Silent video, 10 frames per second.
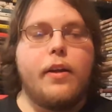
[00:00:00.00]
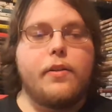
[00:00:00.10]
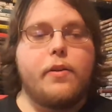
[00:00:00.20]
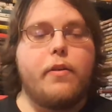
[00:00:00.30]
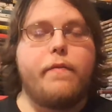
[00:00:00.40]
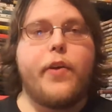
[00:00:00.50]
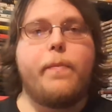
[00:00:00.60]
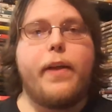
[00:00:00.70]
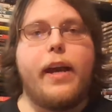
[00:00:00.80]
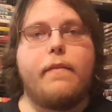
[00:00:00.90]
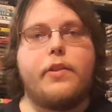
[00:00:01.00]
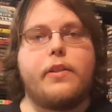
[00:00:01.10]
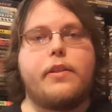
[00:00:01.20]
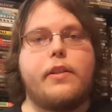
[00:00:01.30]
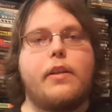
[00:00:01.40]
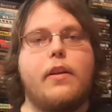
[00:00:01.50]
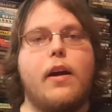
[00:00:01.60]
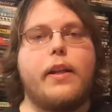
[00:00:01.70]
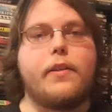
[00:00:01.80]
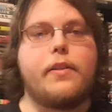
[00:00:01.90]
So the film that I've just
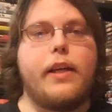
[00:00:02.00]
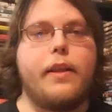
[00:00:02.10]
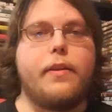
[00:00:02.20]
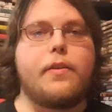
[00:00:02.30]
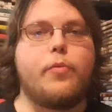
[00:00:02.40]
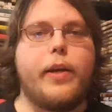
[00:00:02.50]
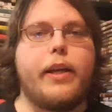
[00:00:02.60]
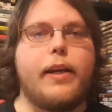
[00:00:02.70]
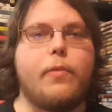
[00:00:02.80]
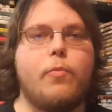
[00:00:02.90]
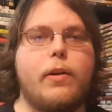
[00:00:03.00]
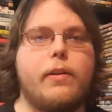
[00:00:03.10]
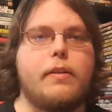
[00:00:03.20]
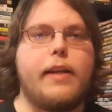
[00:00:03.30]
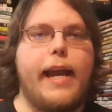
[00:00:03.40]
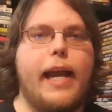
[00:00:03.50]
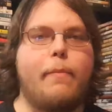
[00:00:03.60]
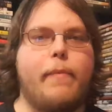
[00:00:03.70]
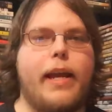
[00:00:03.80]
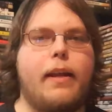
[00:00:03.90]
gone and seen this weekend was
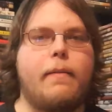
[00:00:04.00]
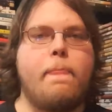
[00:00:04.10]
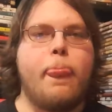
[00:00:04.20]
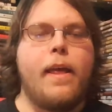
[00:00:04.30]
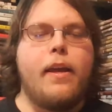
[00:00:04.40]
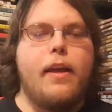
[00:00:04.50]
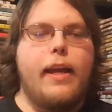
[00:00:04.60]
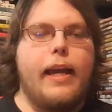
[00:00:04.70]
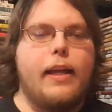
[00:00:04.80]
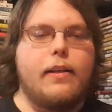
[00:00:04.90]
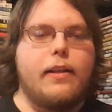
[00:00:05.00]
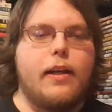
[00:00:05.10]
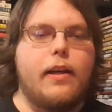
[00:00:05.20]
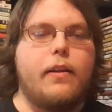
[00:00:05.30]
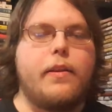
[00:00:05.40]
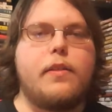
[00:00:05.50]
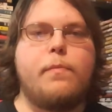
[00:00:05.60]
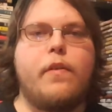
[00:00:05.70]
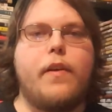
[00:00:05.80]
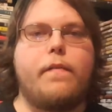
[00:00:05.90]
Ant-Man. And this
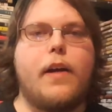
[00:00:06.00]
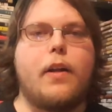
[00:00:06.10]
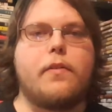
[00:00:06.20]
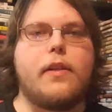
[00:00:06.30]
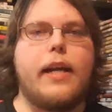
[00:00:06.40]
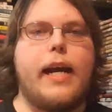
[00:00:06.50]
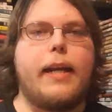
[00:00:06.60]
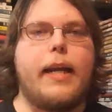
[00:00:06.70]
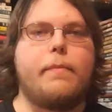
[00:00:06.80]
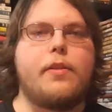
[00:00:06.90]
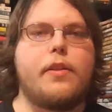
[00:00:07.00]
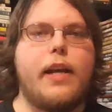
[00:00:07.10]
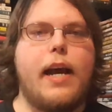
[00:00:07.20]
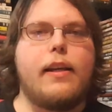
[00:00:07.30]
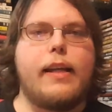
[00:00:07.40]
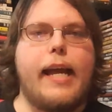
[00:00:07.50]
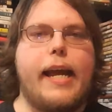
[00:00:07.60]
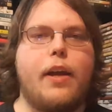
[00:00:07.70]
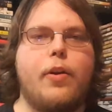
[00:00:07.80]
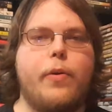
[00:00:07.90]
movie follows a guy named Scott
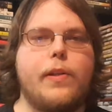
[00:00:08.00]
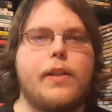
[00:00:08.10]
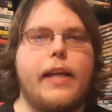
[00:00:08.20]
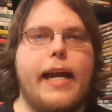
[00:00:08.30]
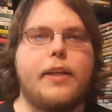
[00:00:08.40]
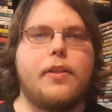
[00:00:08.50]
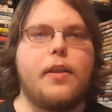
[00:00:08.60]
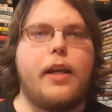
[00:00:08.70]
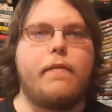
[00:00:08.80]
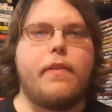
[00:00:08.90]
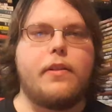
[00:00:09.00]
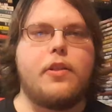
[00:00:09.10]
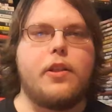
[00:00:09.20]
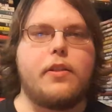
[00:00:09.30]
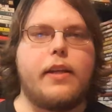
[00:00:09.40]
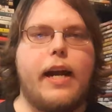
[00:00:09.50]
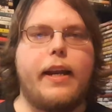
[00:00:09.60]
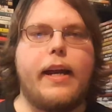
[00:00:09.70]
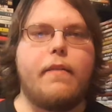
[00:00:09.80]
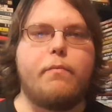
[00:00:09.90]
Lang, who is an ex-thief that's just
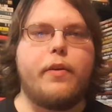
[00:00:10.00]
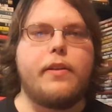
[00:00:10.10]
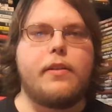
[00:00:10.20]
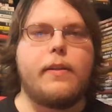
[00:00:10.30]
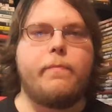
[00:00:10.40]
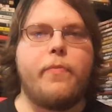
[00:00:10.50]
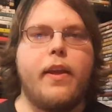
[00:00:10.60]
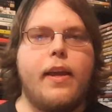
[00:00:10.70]
gotten out of prison.